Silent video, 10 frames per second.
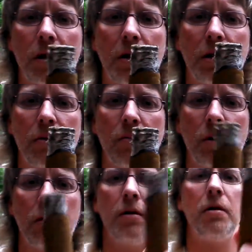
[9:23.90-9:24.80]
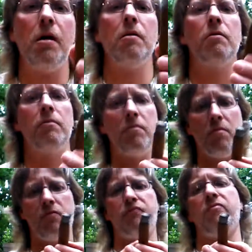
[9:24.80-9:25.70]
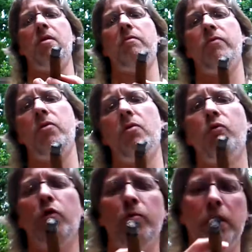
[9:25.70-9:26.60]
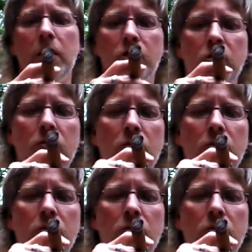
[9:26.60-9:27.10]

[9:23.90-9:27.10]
Doesn't seem to be, a real big issue.